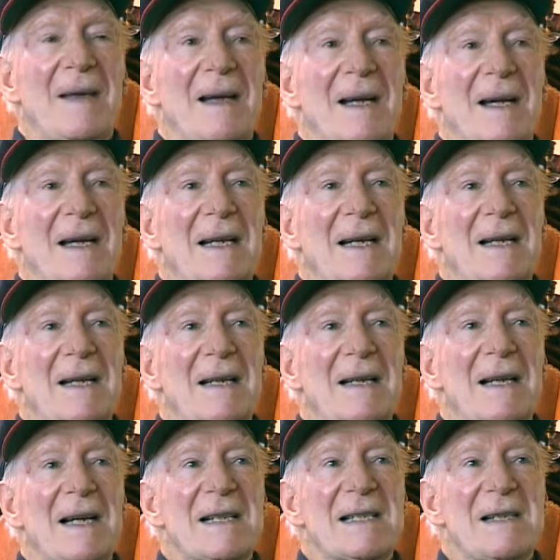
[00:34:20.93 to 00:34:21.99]
And
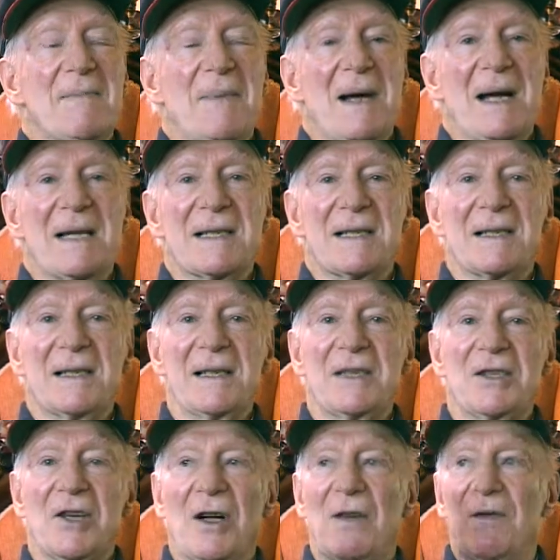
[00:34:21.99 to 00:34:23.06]
as he passed
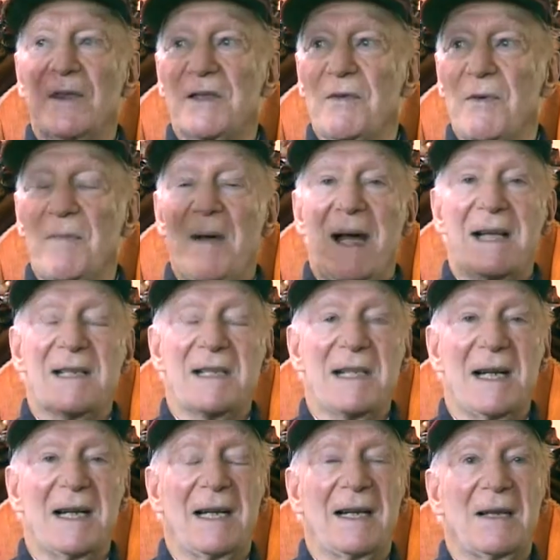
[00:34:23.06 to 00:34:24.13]
each office, there was a man
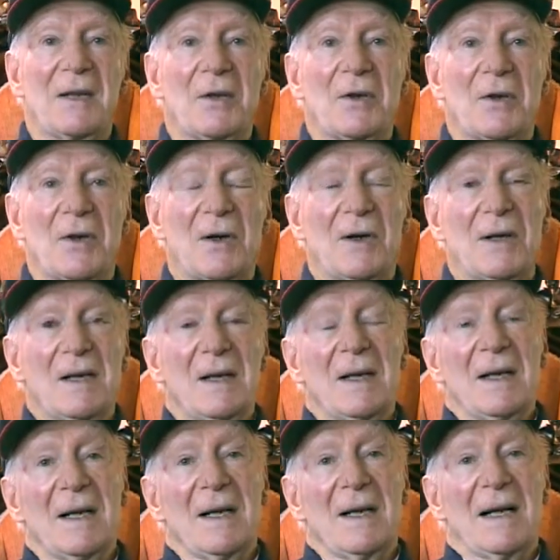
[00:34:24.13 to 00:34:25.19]
standing in the door,
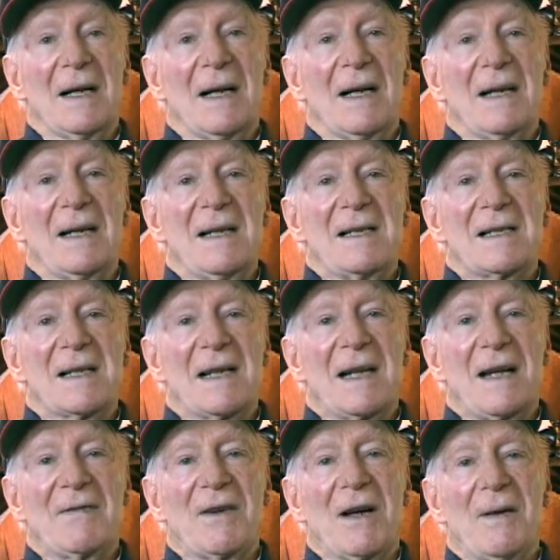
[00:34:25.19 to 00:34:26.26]
and he said,
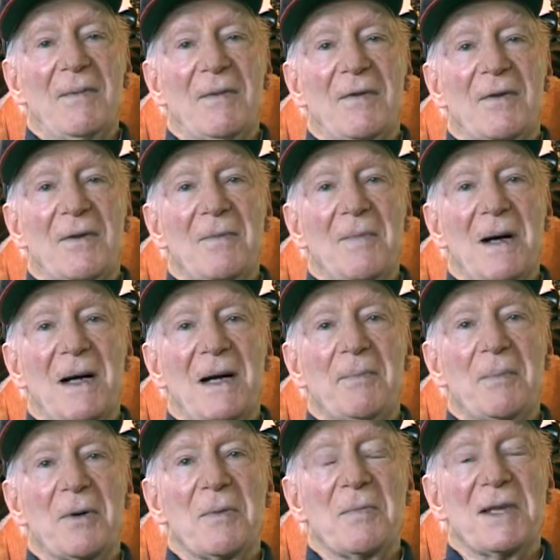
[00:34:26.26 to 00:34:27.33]
I've come for my
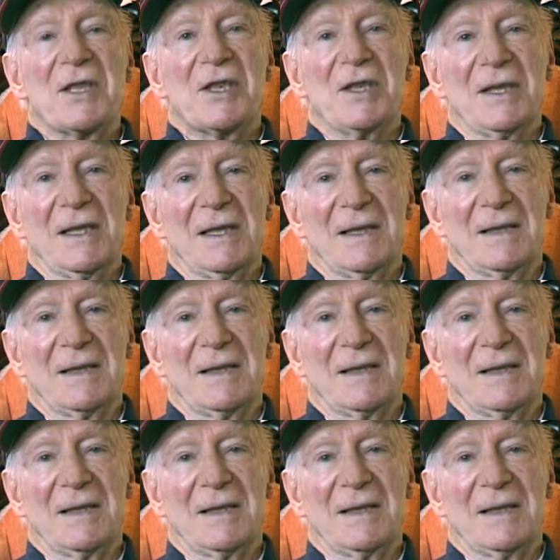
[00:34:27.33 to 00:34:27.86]
permission.